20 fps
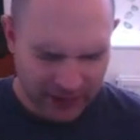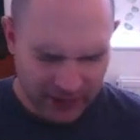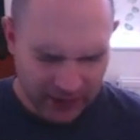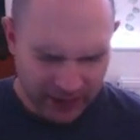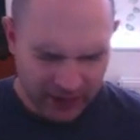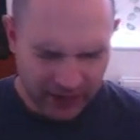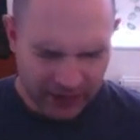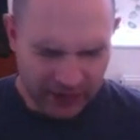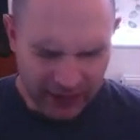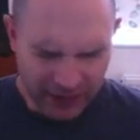
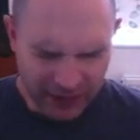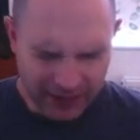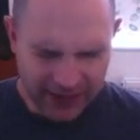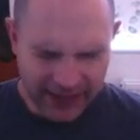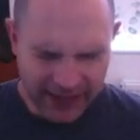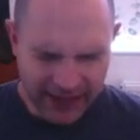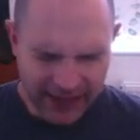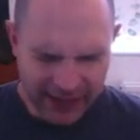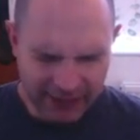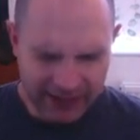Our loving
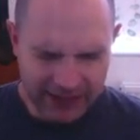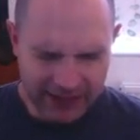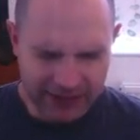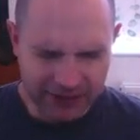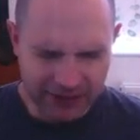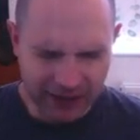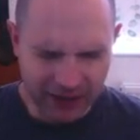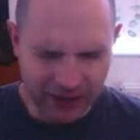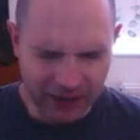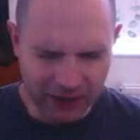Heavenly
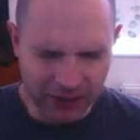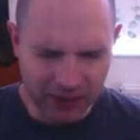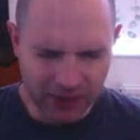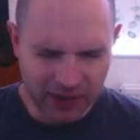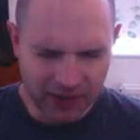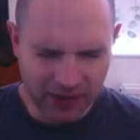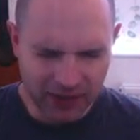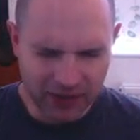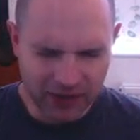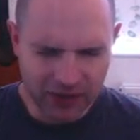Father, we
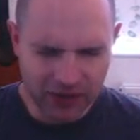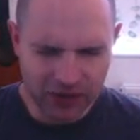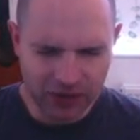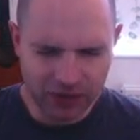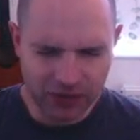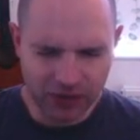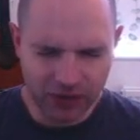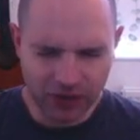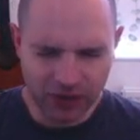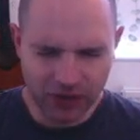thank you
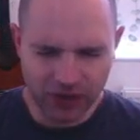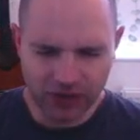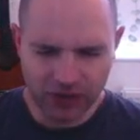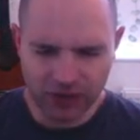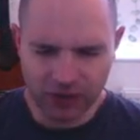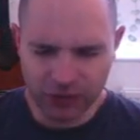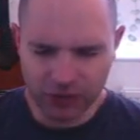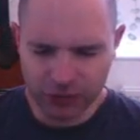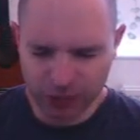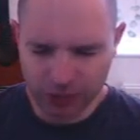for the
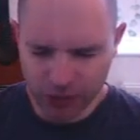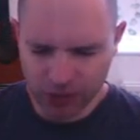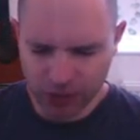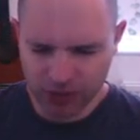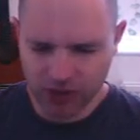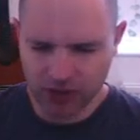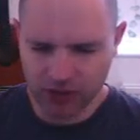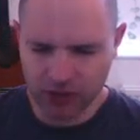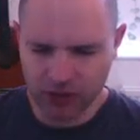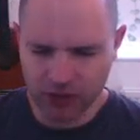truth
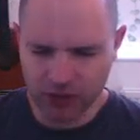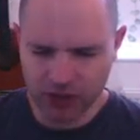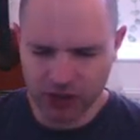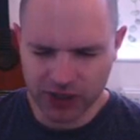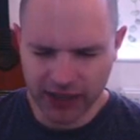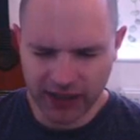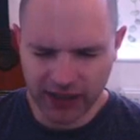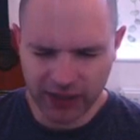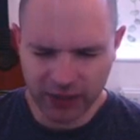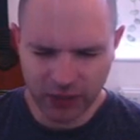that you've
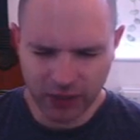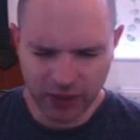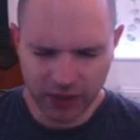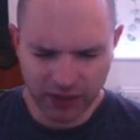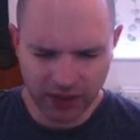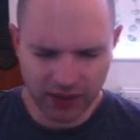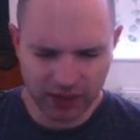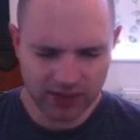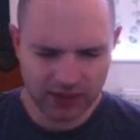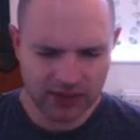shared with
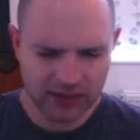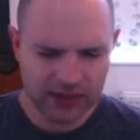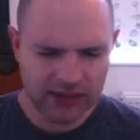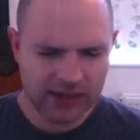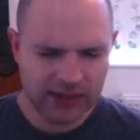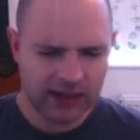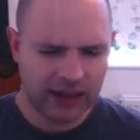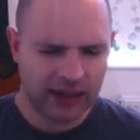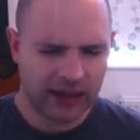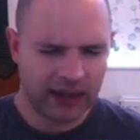us.
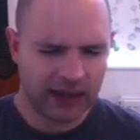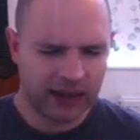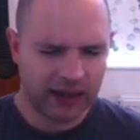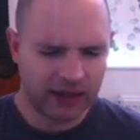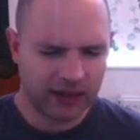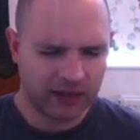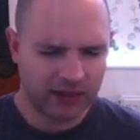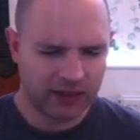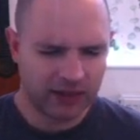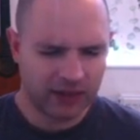
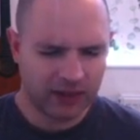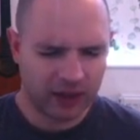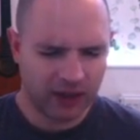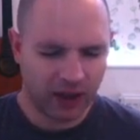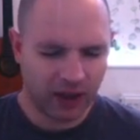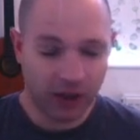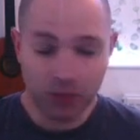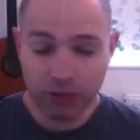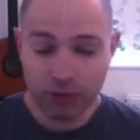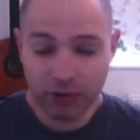And
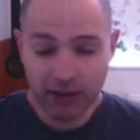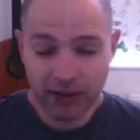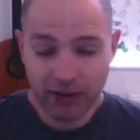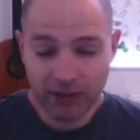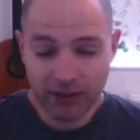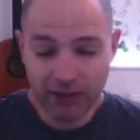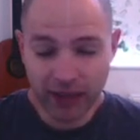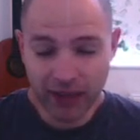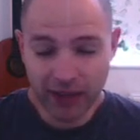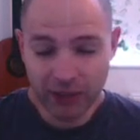I pray
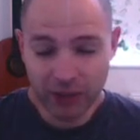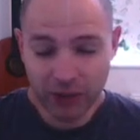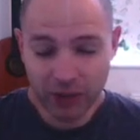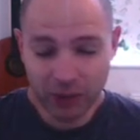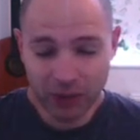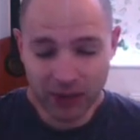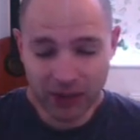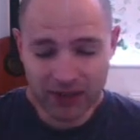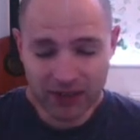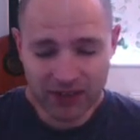for anyone who
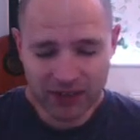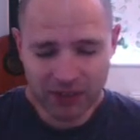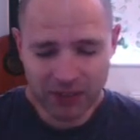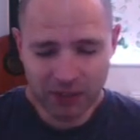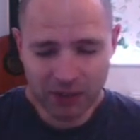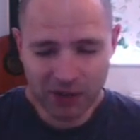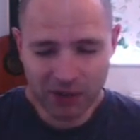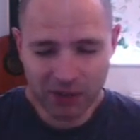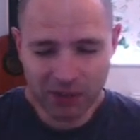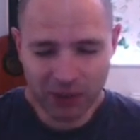might
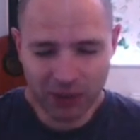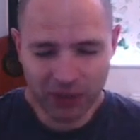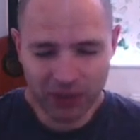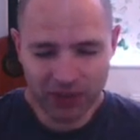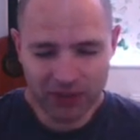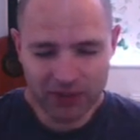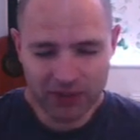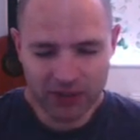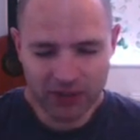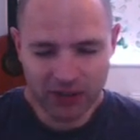stumble upon
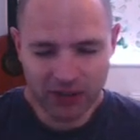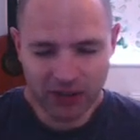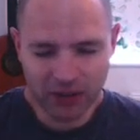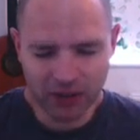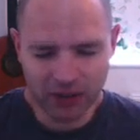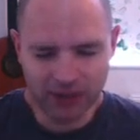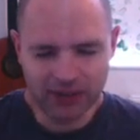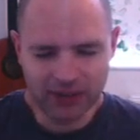this video.